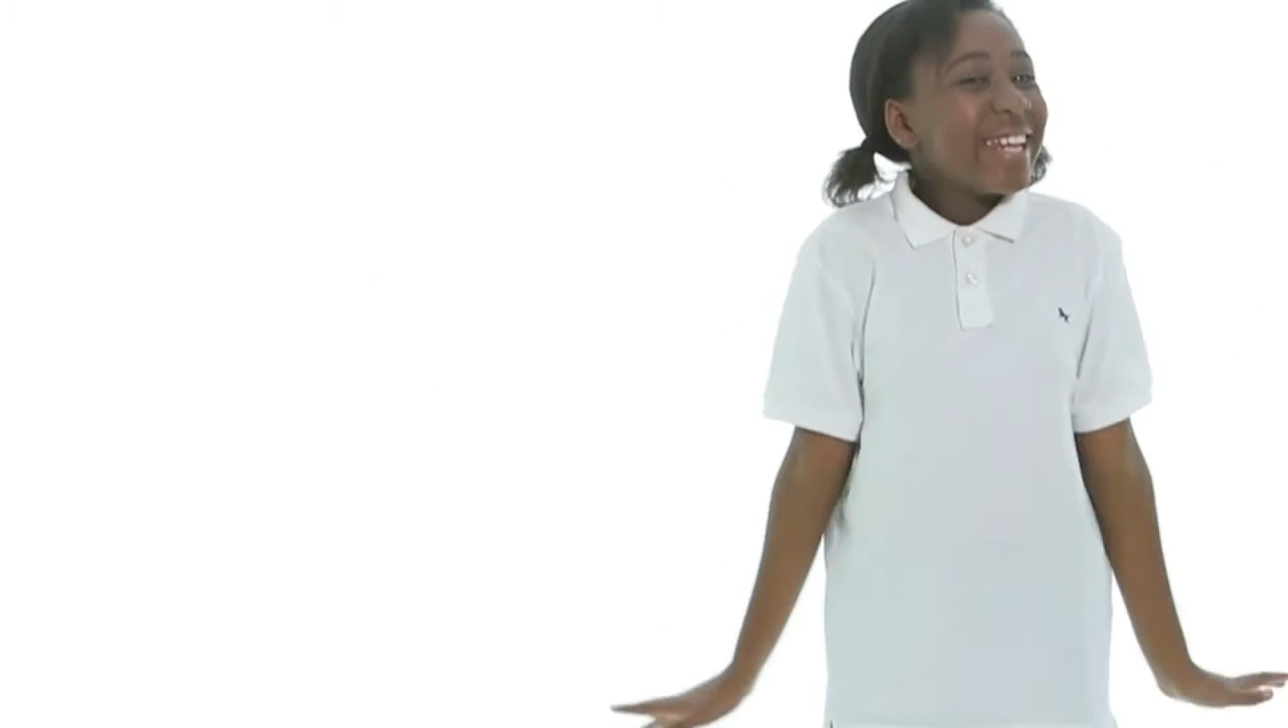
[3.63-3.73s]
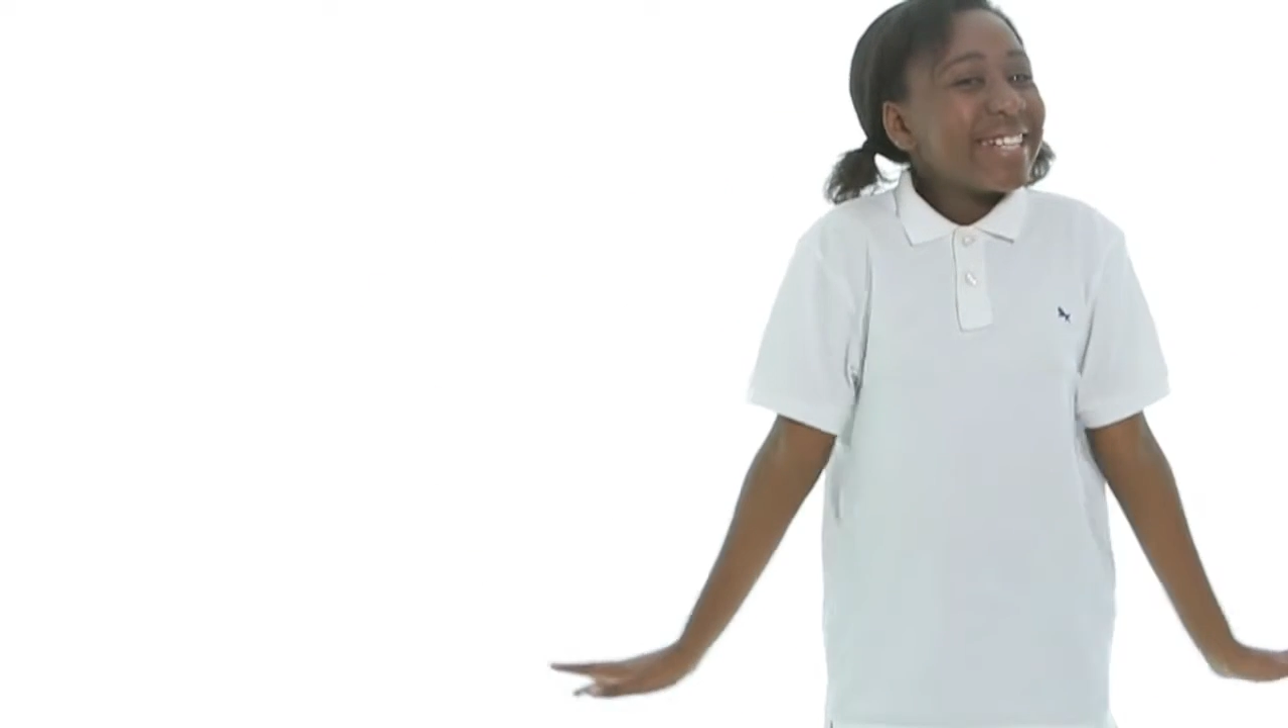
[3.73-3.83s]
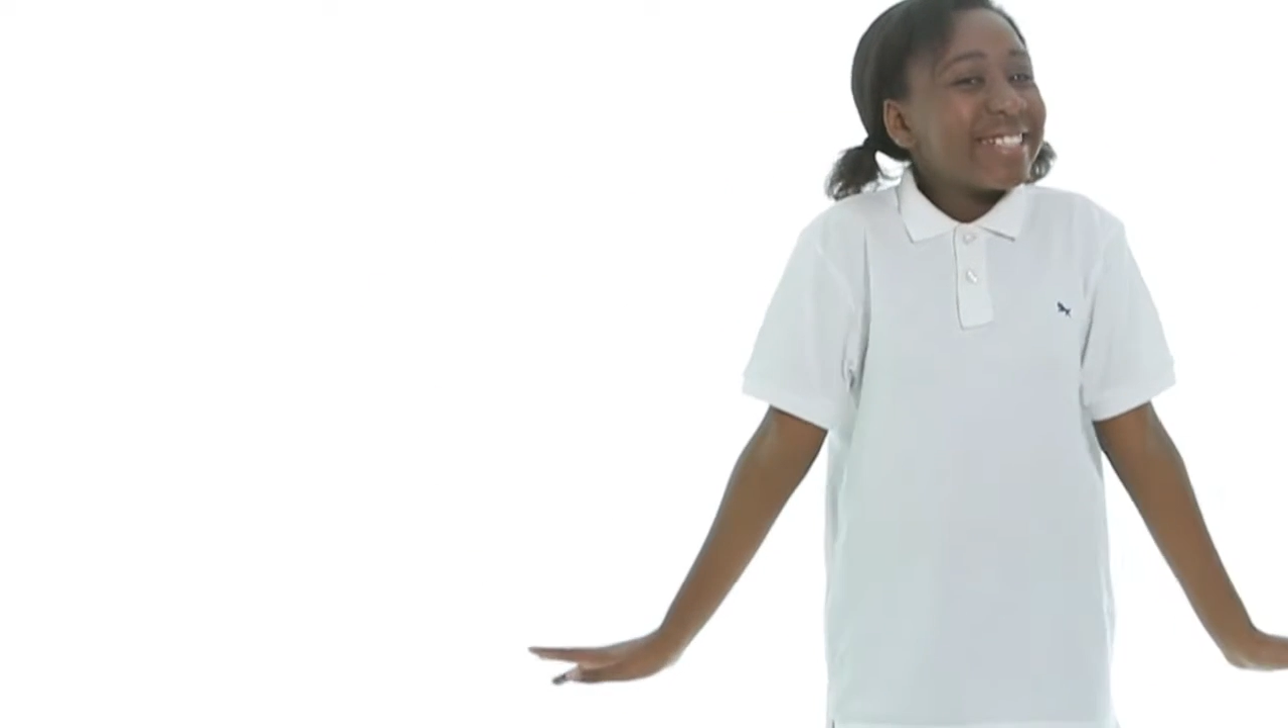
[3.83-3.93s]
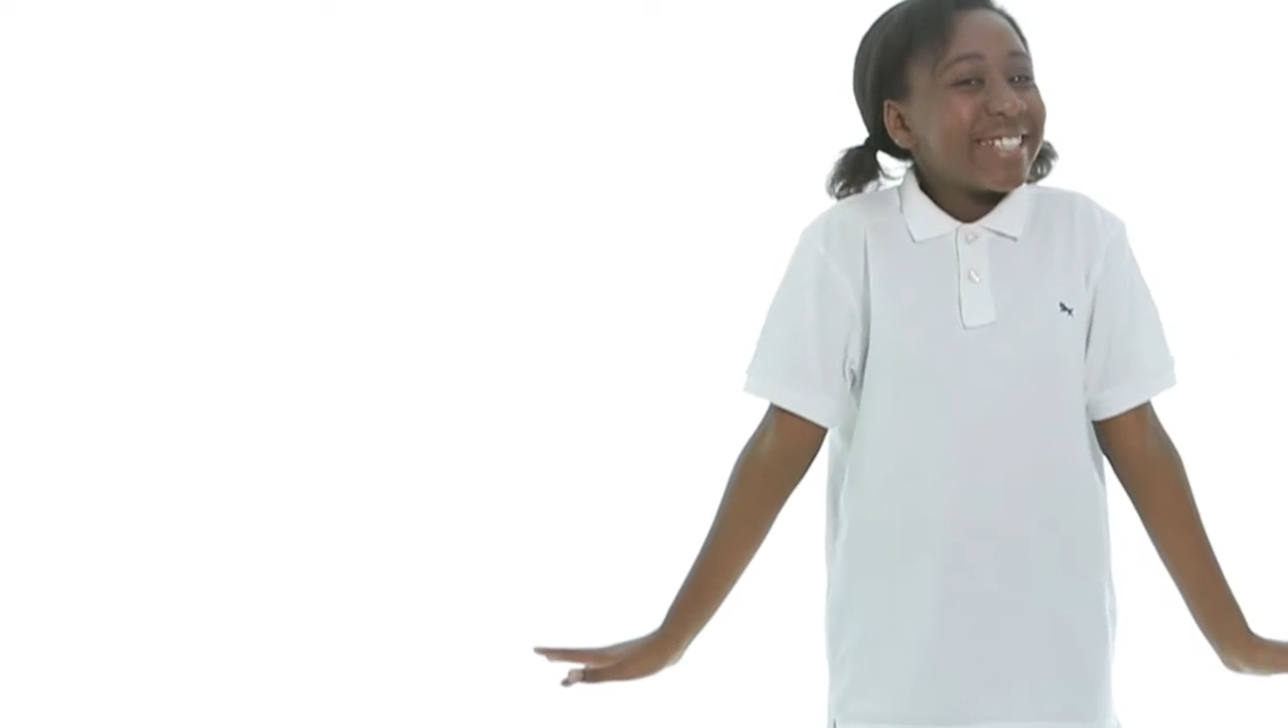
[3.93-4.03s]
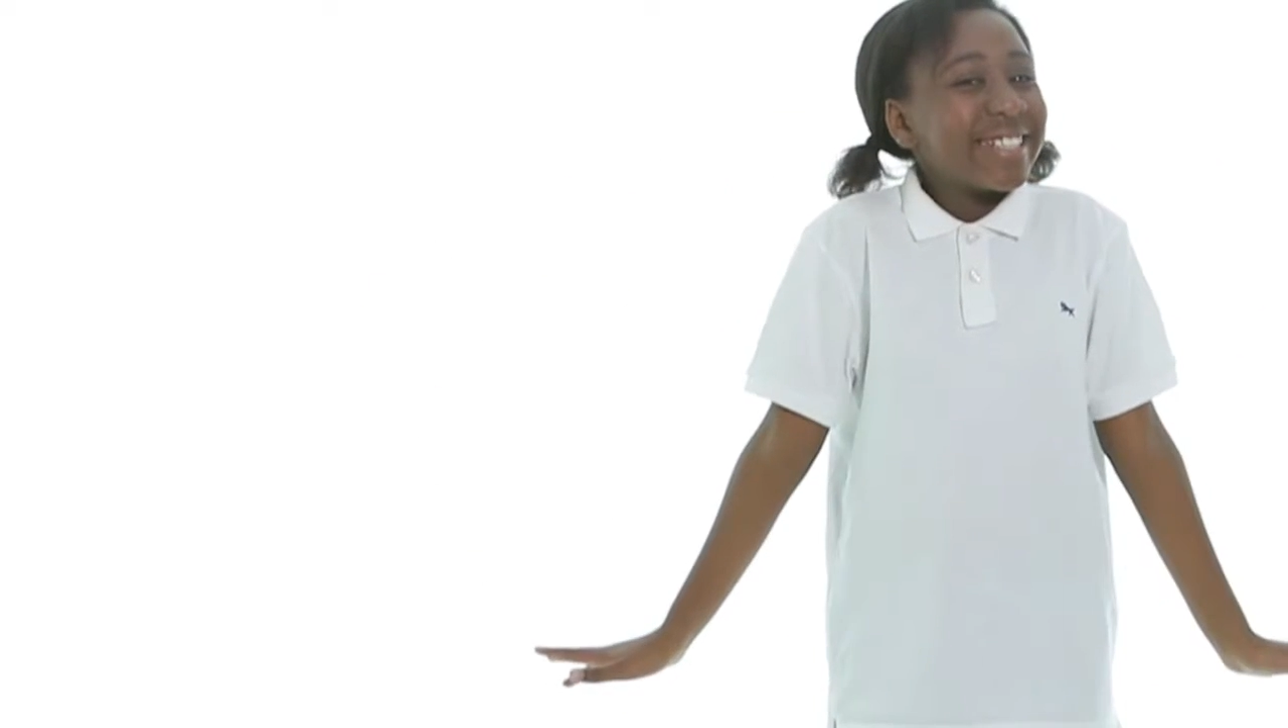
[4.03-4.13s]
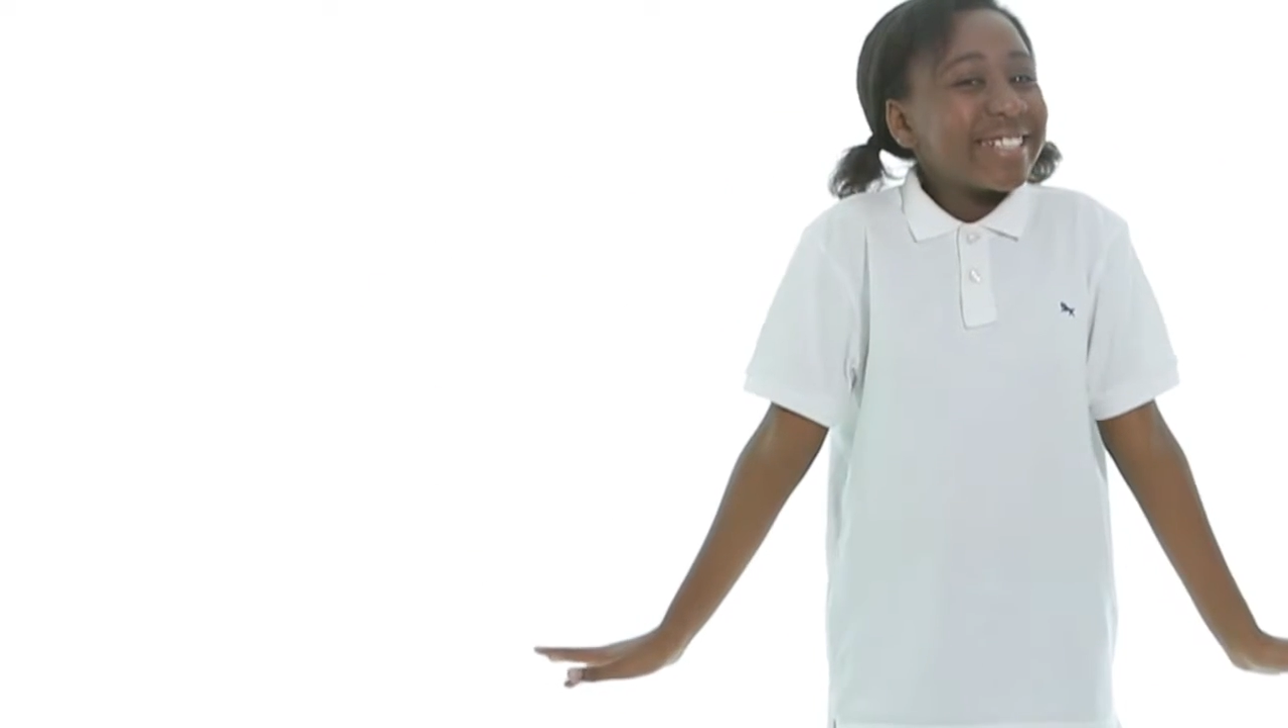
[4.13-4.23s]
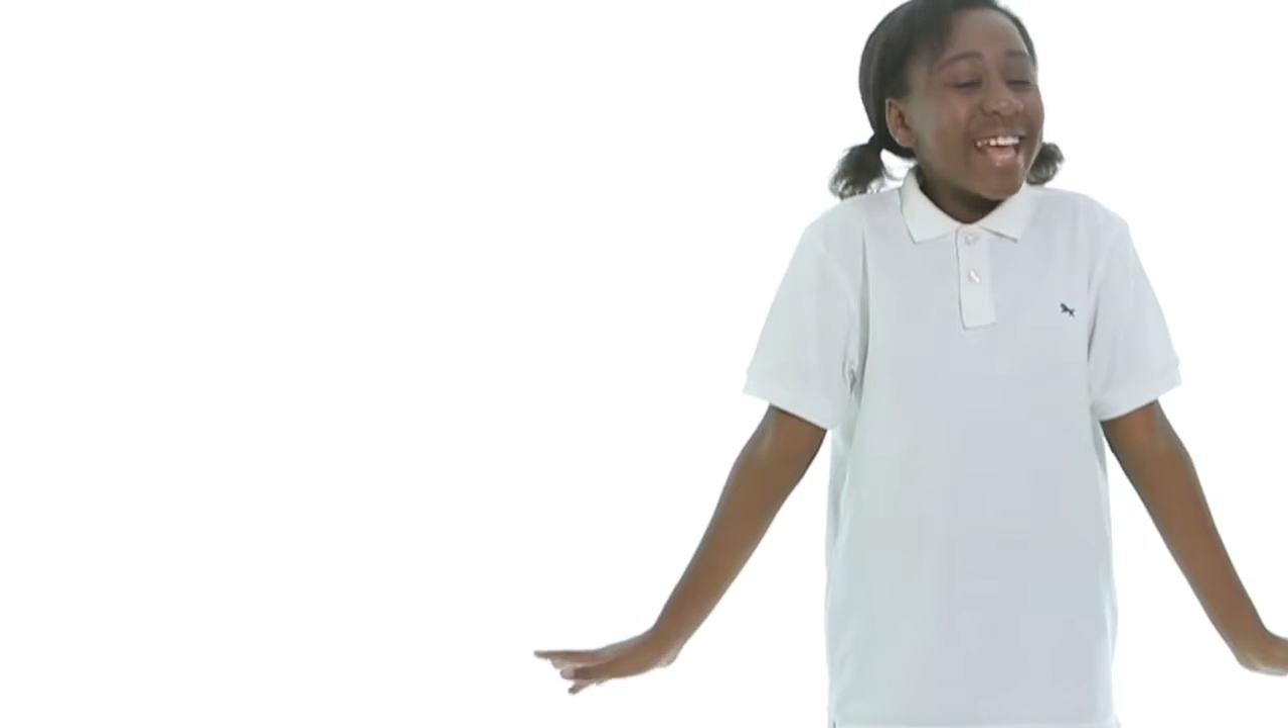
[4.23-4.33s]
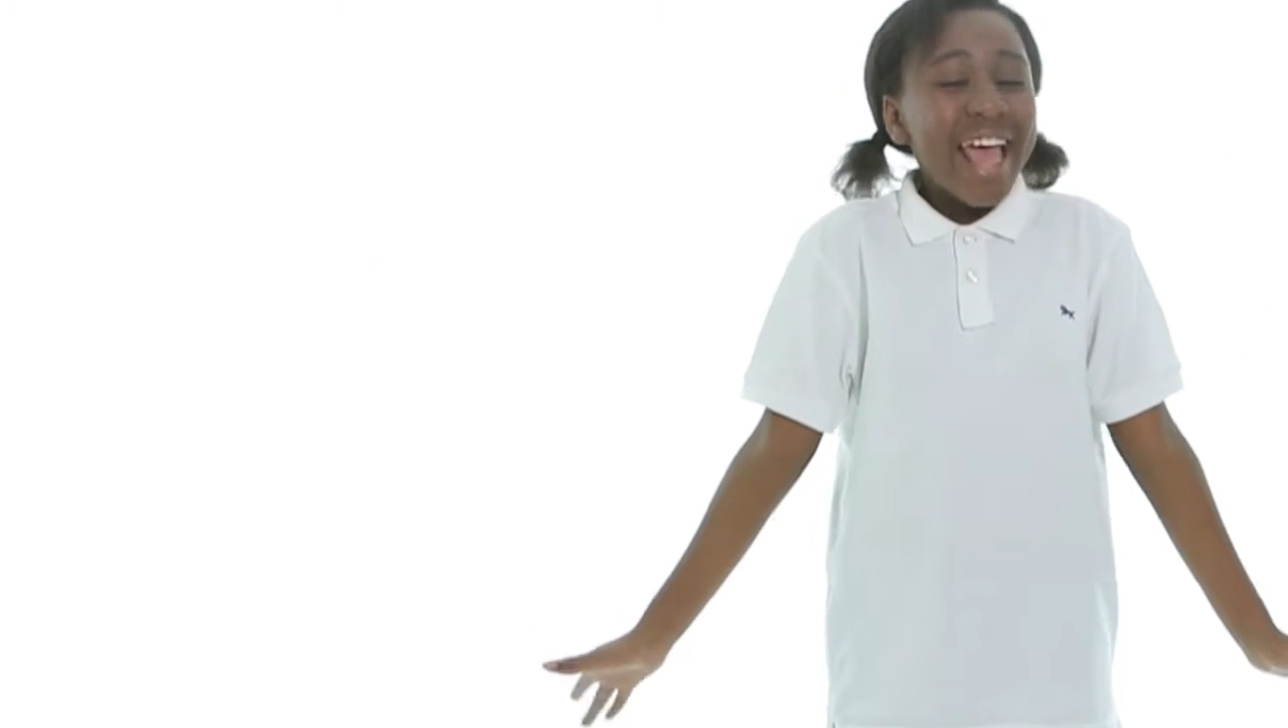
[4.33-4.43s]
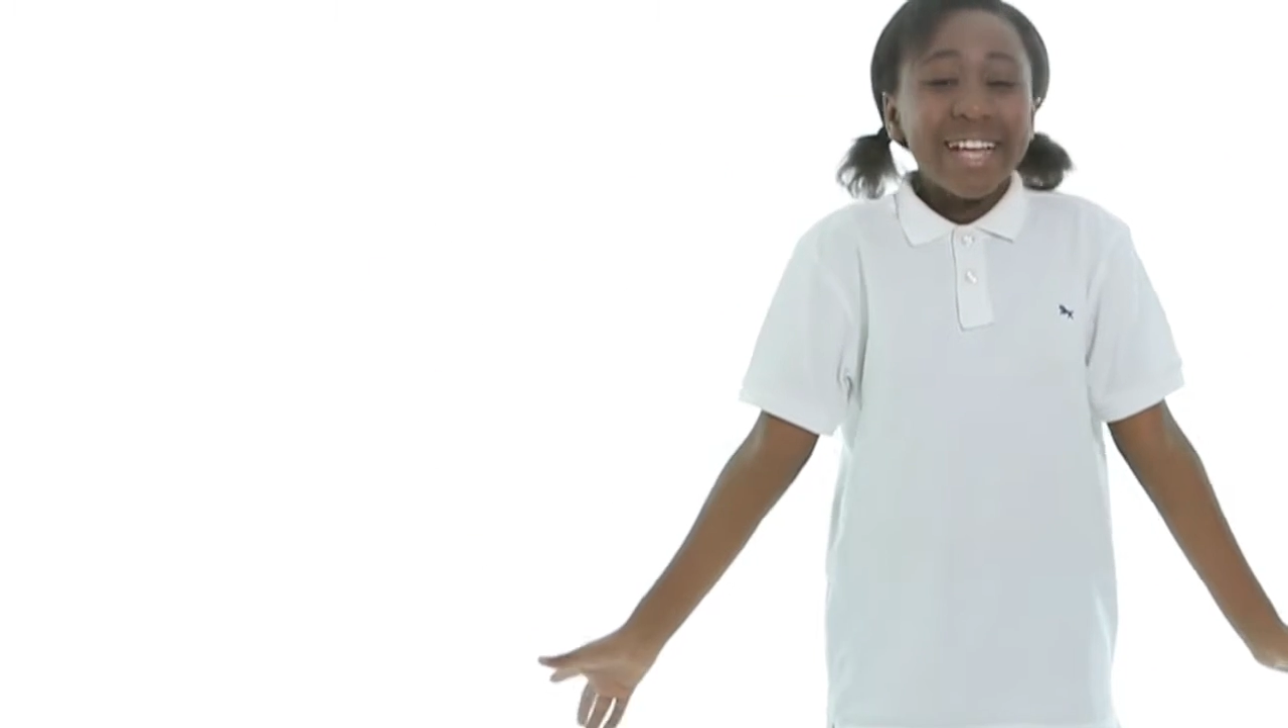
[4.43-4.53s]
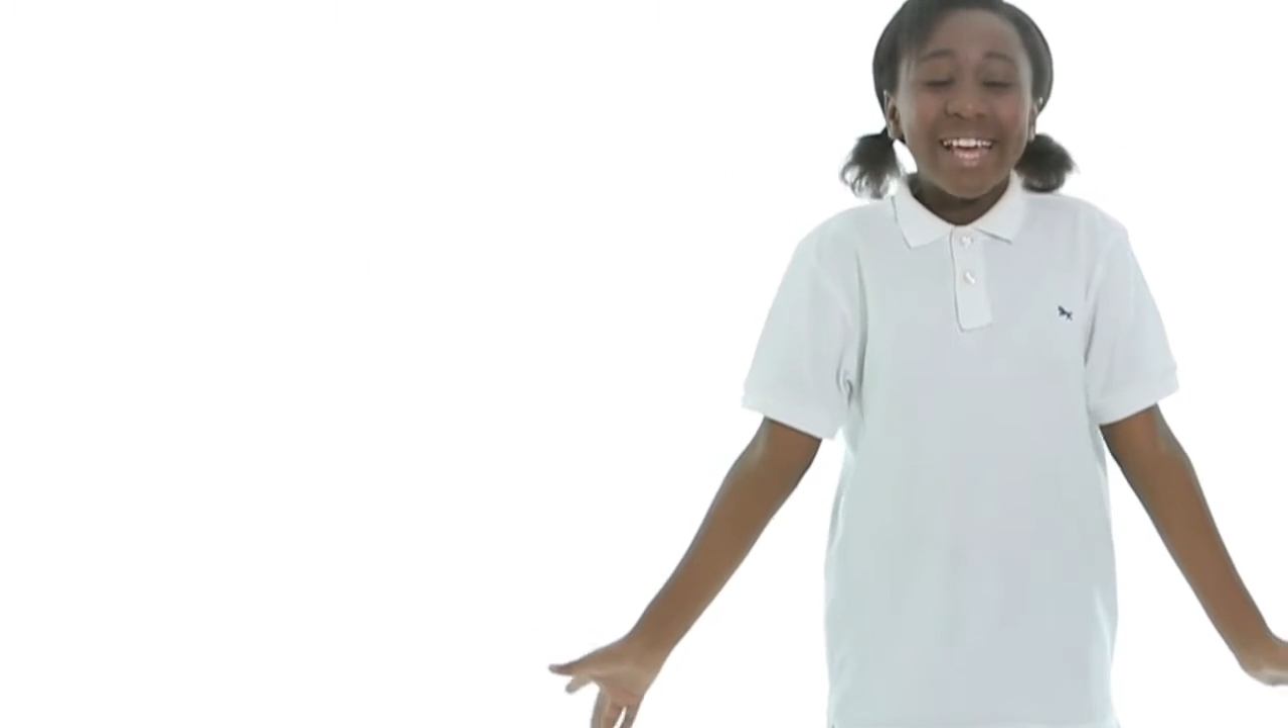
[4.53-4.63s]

innocent.